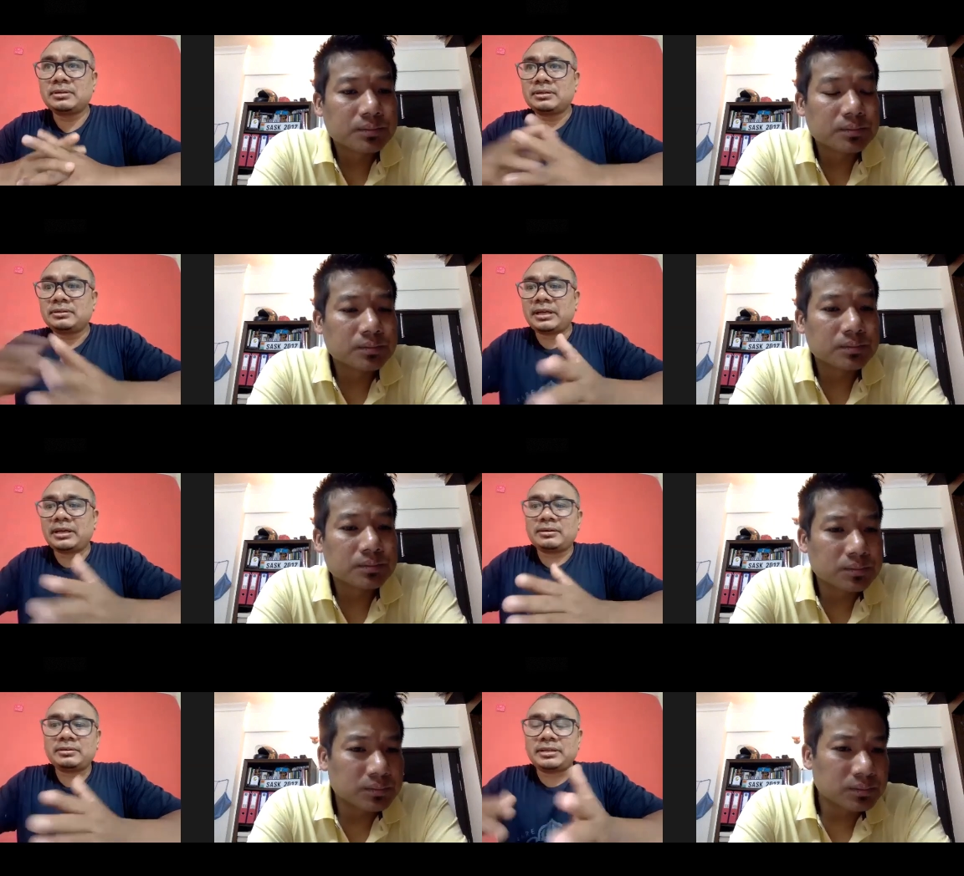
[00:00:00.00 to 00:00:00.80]
Speaker 1: they
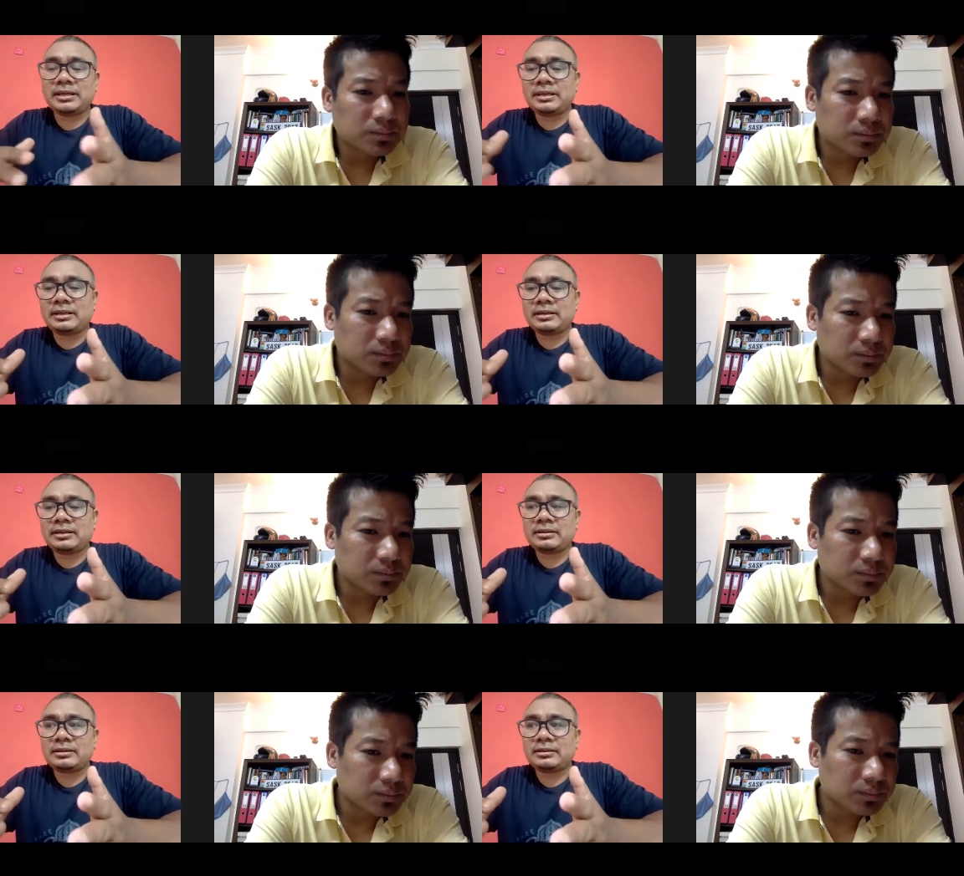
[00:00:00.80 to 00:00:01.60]
they
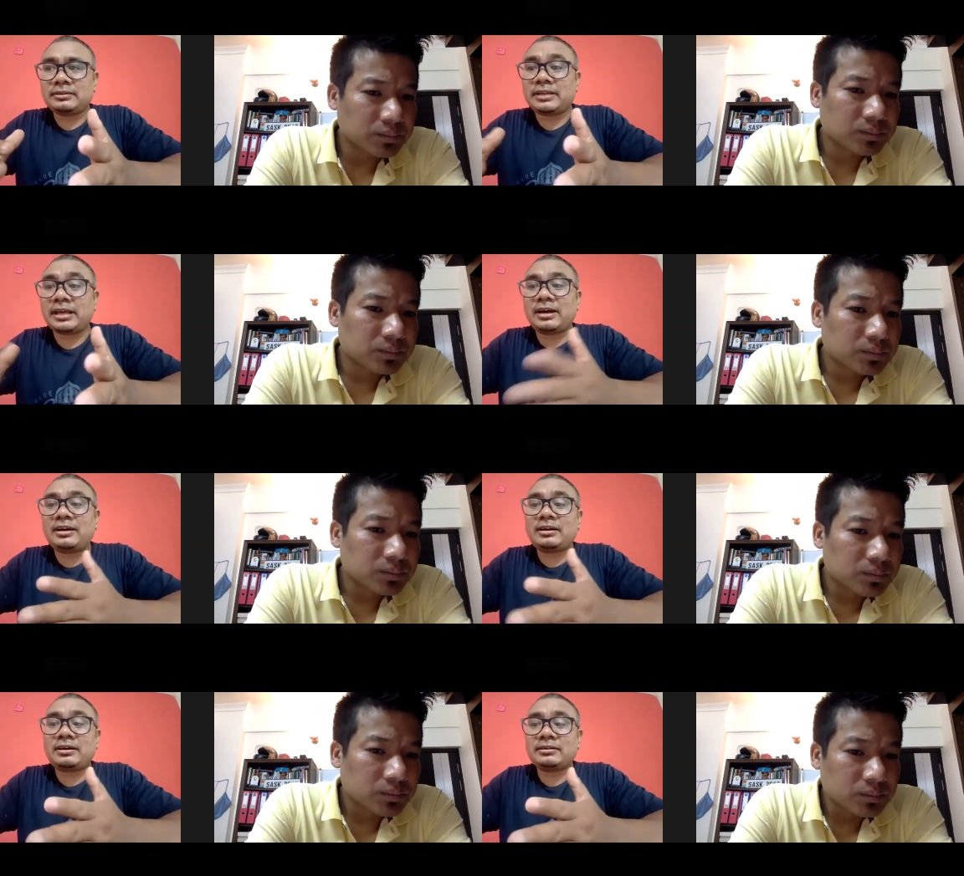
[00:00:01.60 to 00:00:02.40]
they
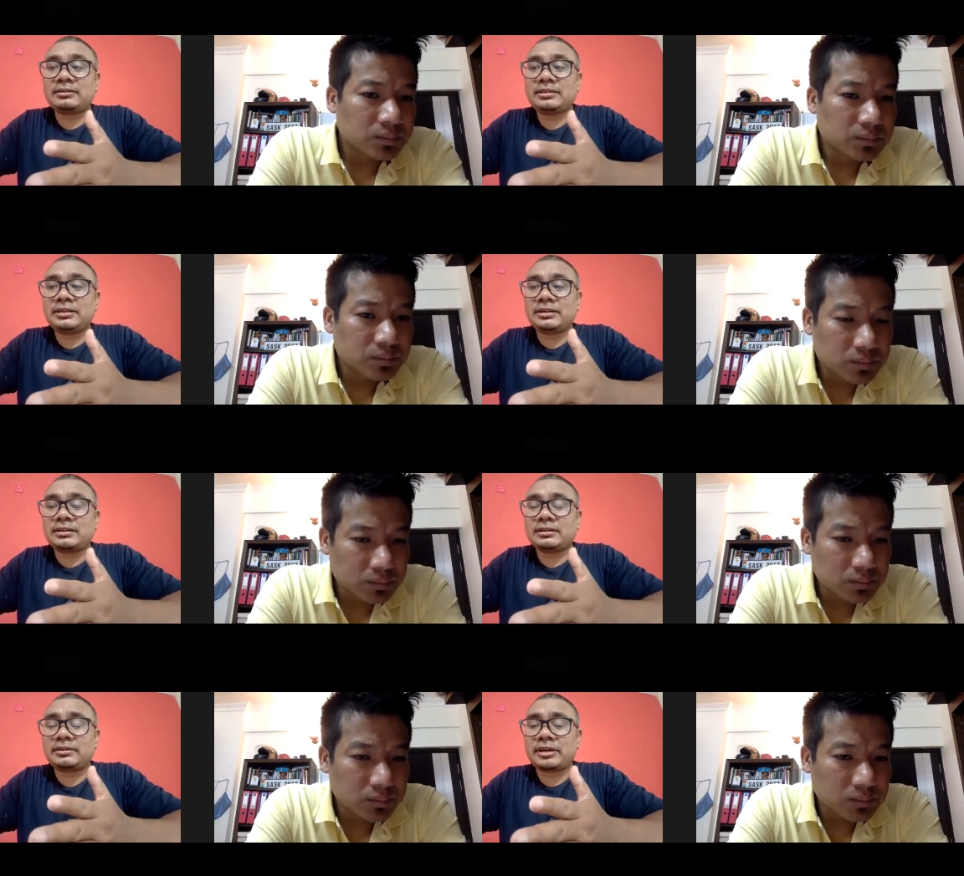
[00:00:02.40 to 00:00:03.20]
are
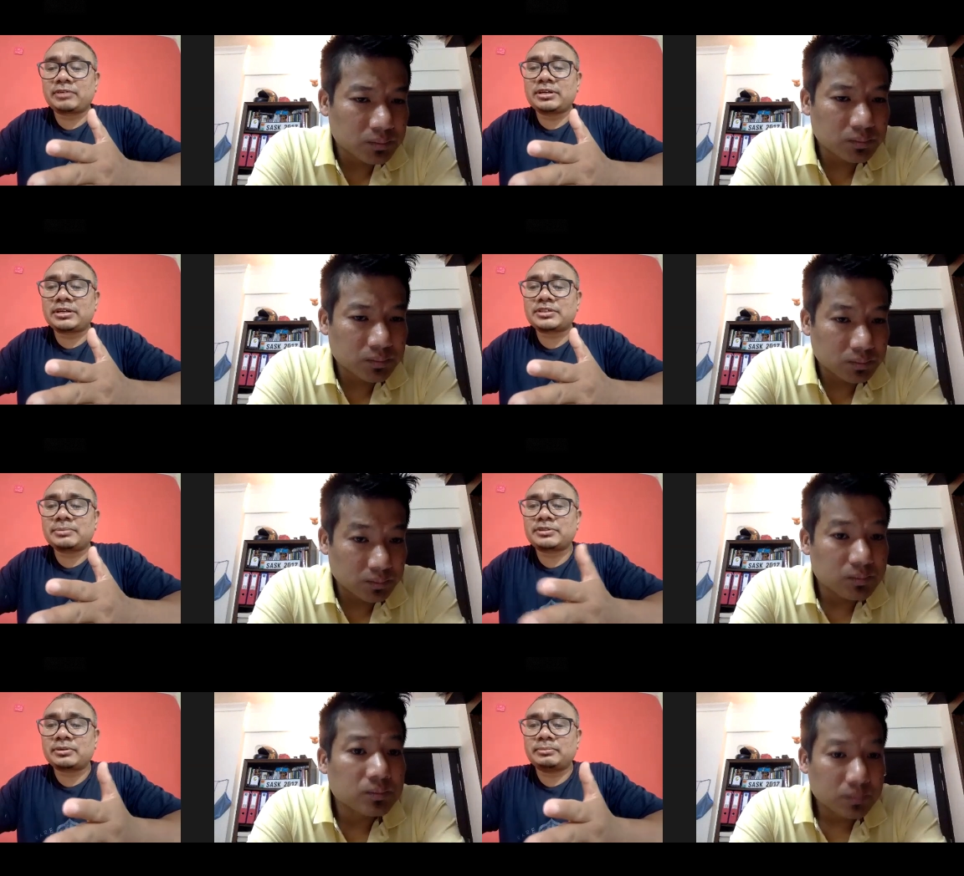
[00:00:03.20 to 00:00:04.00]
the regular
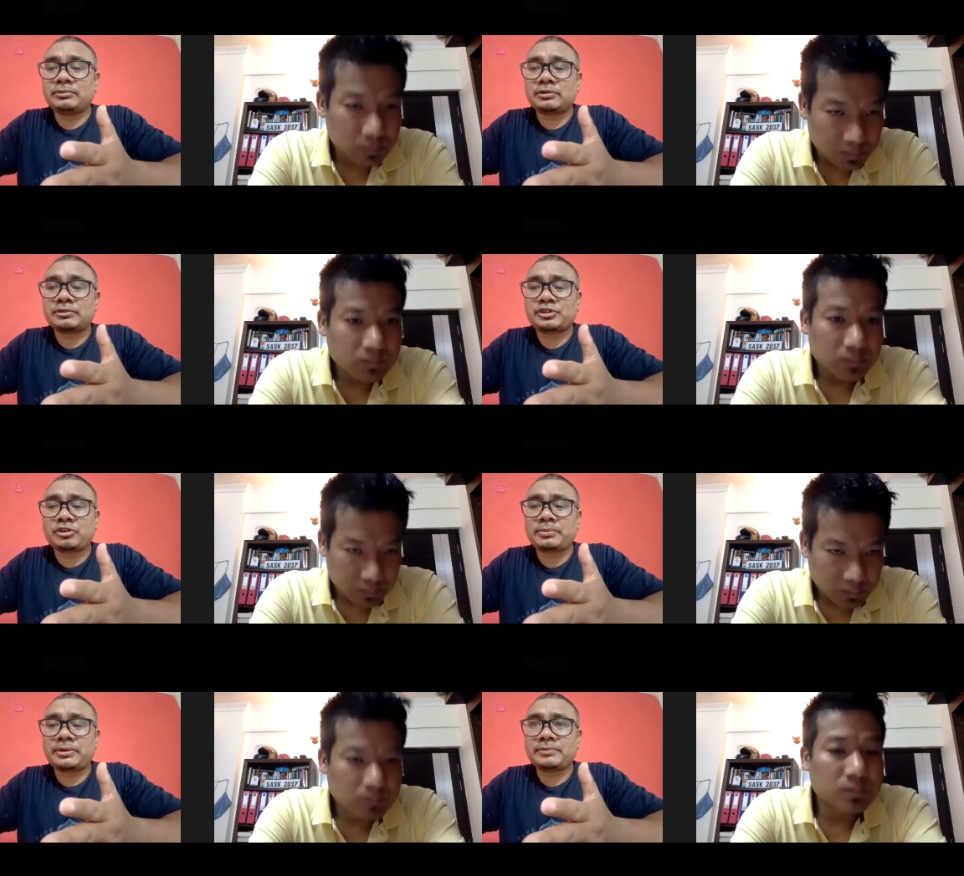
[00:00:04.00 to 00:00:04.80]
customers of the
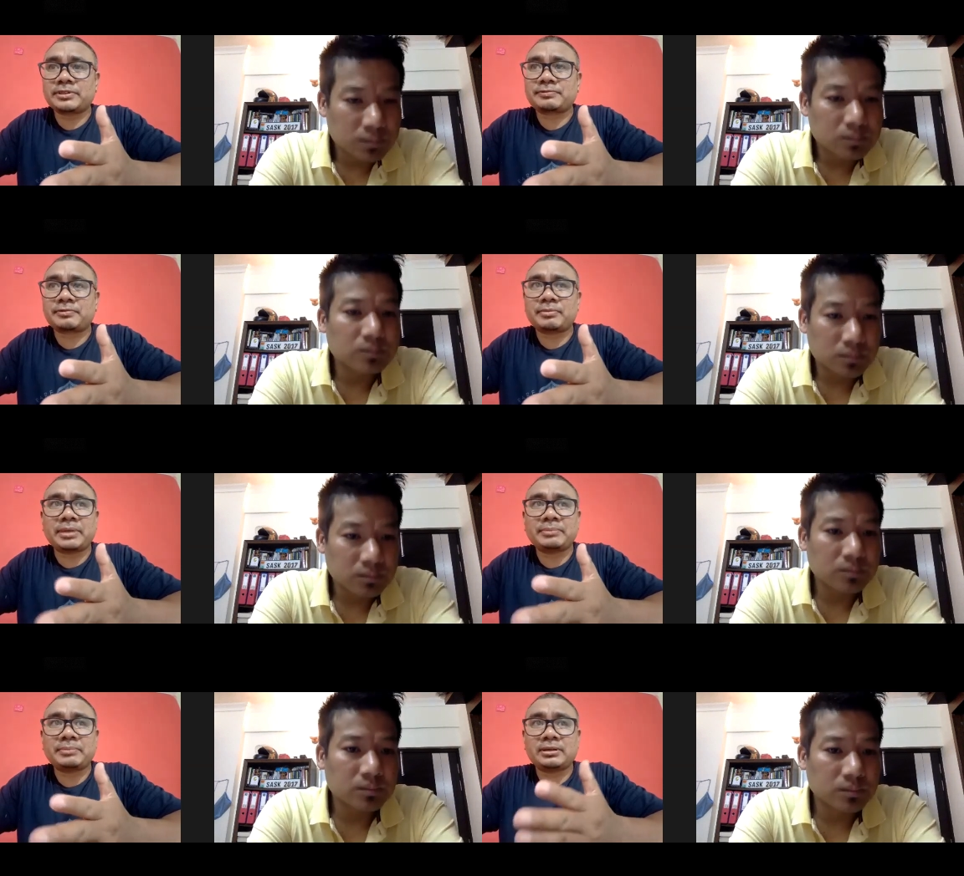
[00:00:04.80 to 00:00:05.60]
shopkeepers from
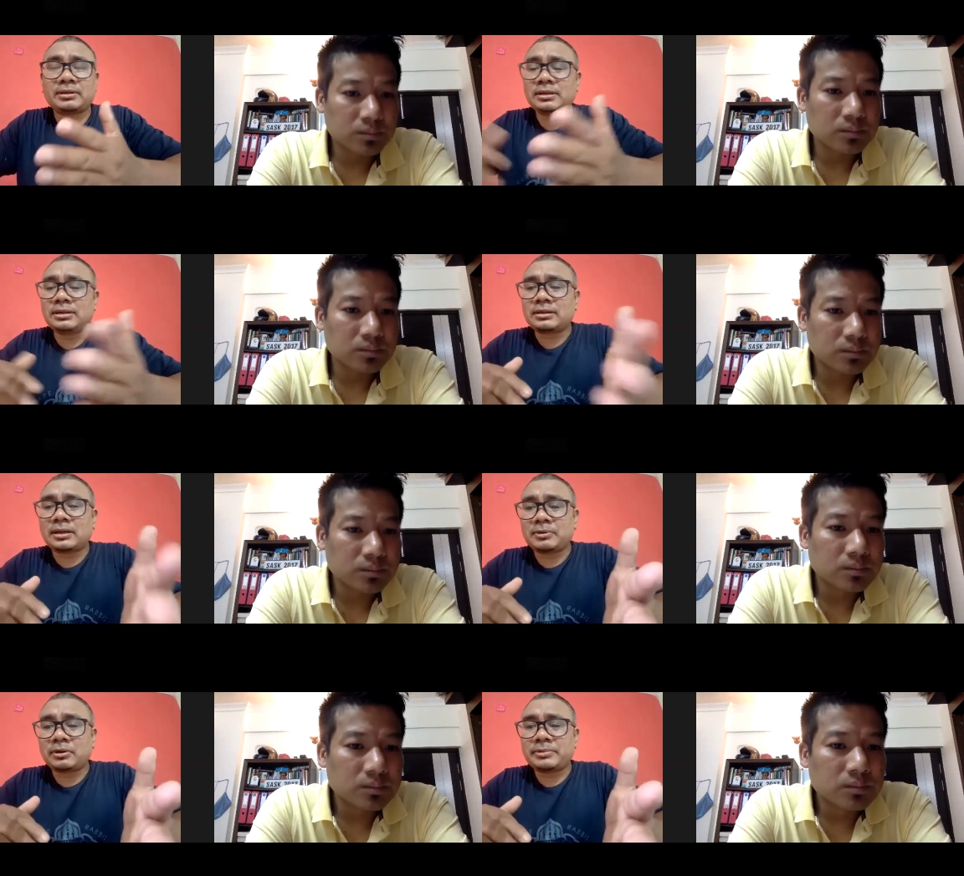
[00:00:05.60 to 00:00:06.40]
maybe a
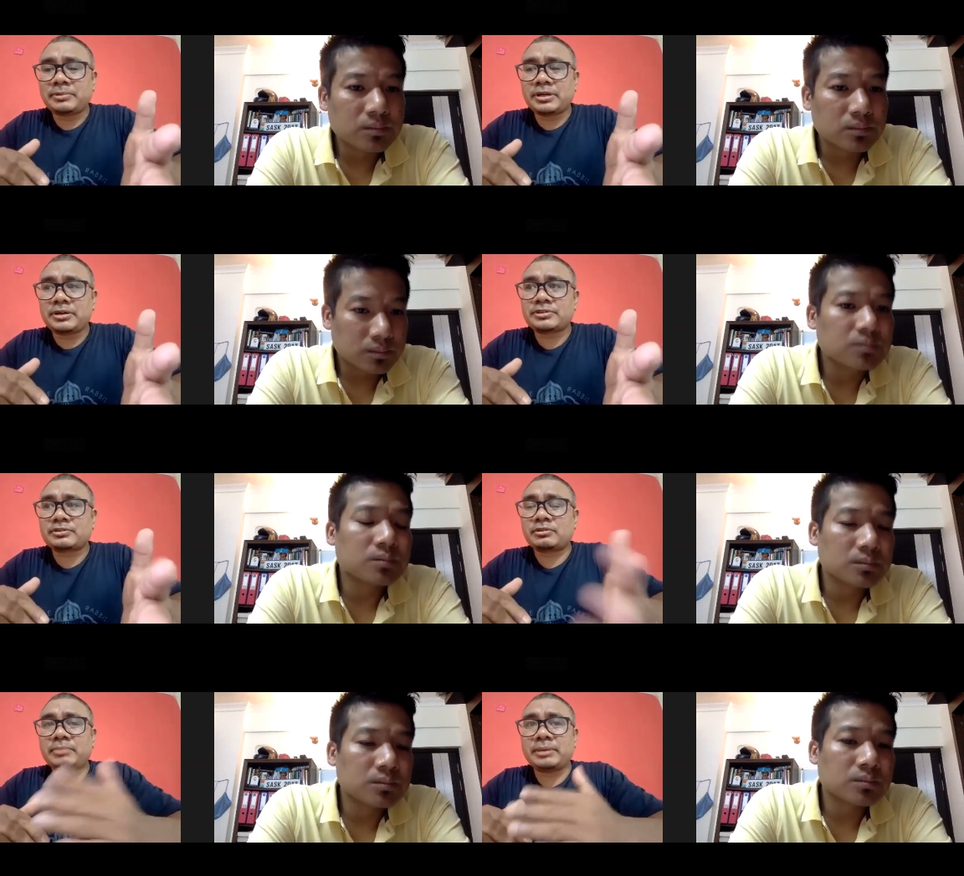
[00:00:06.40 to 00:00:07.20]
couple of years
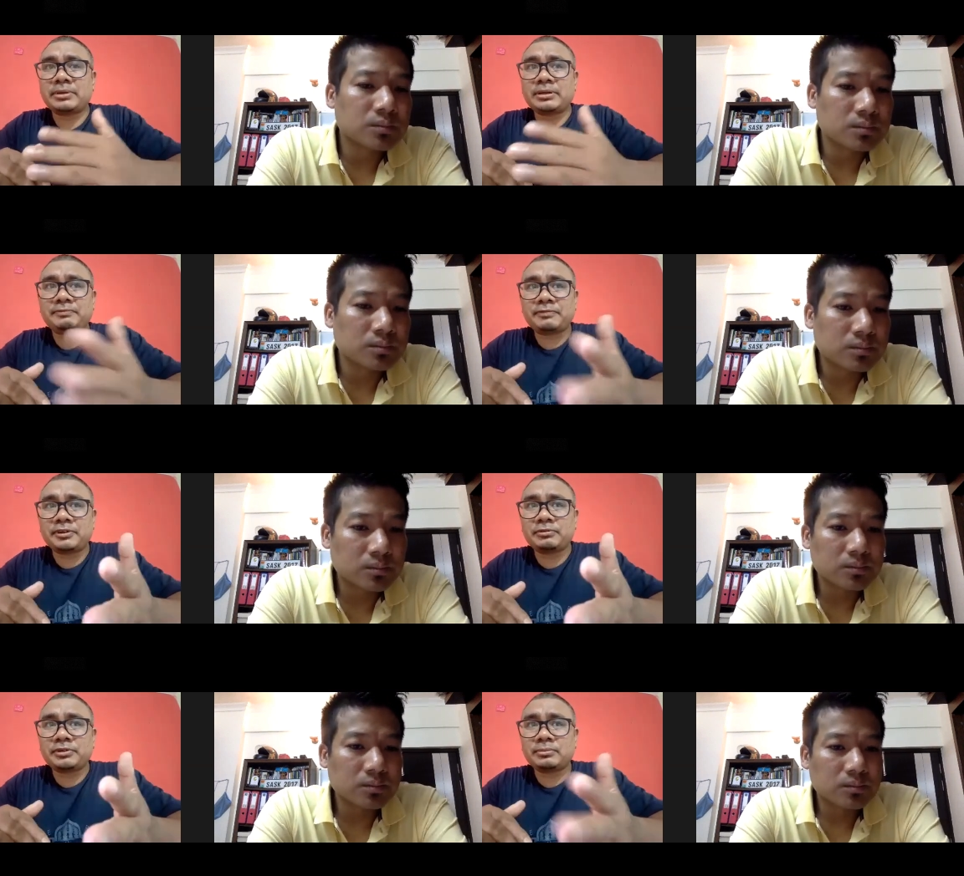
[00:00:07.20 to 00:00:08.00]
or maybe
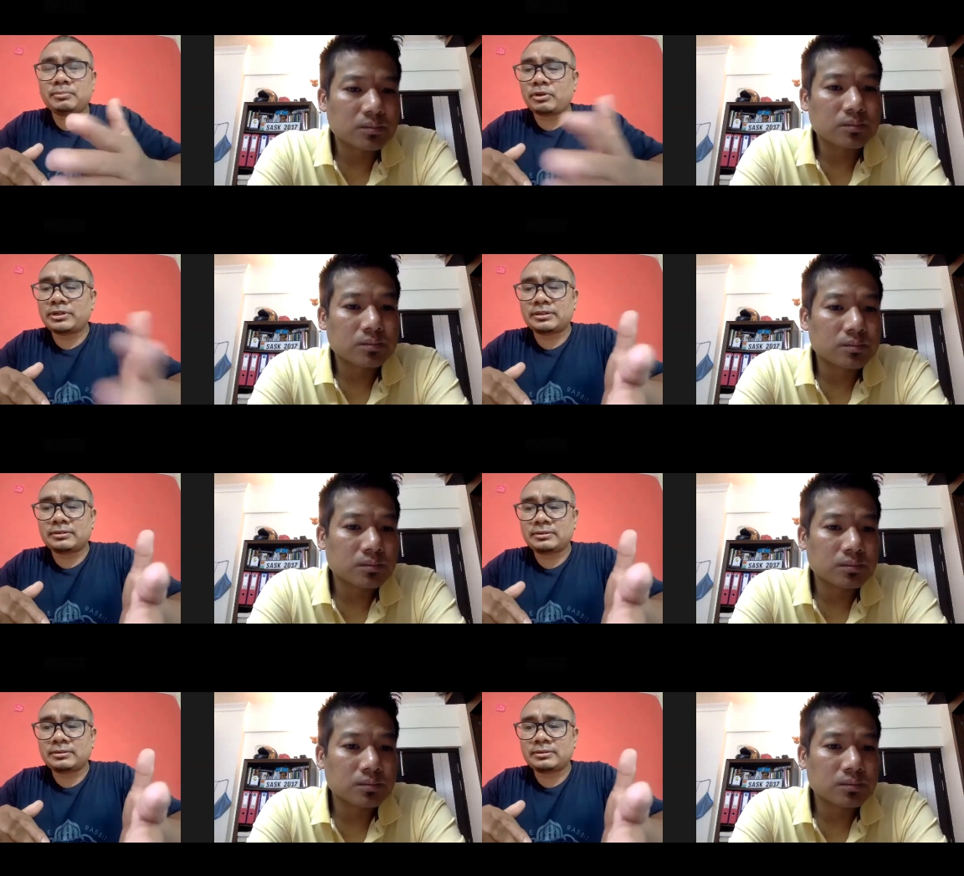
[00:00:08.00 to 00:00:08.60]
few more than